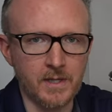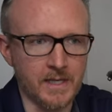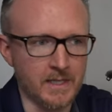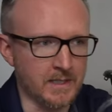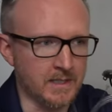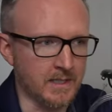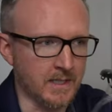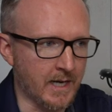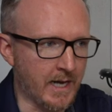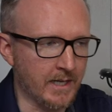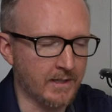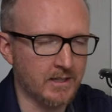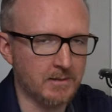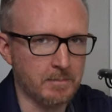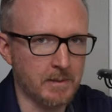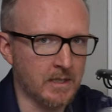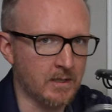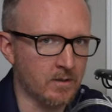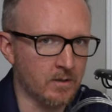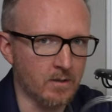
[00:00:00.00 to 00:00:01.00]
and not
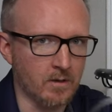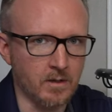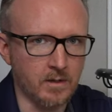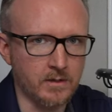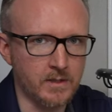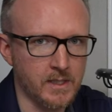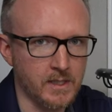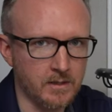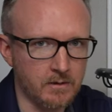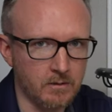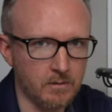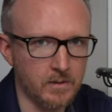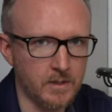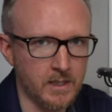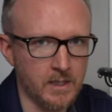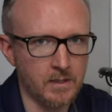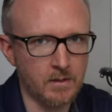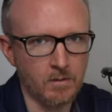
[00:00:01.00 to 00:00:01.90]
spend all day doing it.